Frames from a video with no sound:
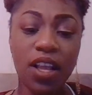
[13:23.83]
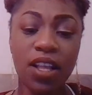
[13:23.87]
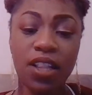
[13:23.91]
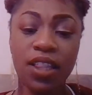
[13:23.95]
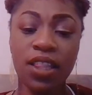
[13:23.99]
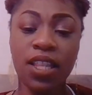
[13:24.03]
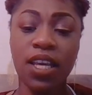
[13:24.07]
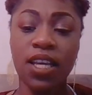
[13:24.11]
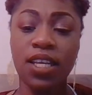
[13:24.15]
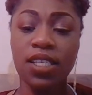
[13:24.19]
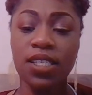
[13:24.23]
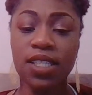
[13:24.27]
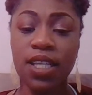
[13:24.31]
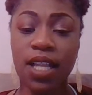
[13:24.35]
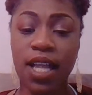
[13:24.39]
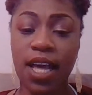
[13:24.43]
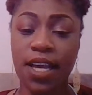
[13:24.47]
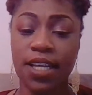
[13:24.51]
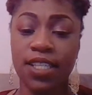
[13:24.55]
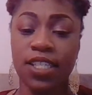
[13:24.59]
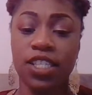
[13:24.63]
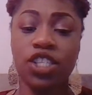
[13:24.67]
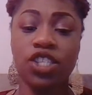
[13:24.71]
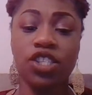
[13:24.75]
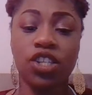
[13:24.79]
These
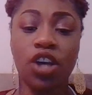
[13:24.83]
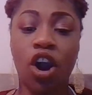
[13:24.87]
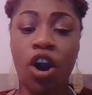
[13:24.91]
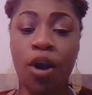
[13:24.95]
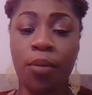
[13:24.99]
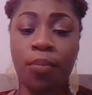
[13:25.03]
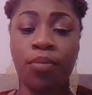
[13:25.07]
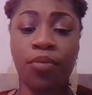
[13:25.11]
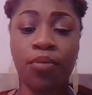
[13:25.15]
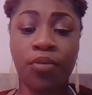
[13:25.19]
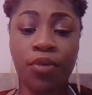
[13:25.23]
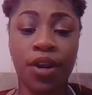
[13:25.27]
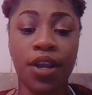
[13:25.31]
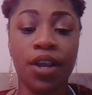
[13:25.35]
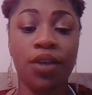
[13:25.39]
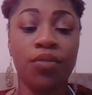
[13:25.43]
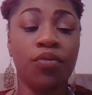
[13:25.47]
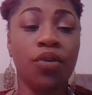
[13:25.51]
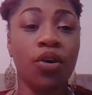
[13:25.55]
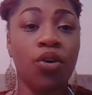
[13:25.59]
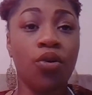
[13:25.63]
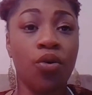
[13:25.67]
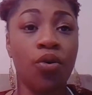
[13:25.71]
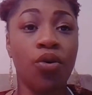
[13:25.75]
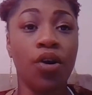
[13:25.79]
classes are
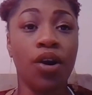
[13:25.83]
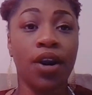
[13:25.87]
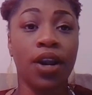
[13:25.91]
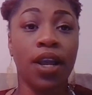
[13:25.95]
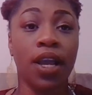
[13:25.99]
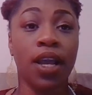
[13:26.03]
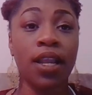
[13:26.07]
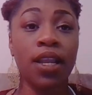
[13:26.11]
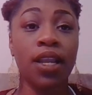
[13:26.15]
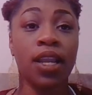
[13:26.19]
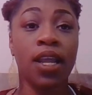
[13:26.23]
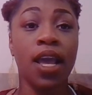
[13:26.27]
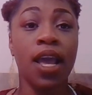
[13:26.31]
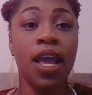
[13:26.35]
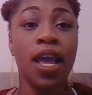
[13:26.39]
pre-recorded,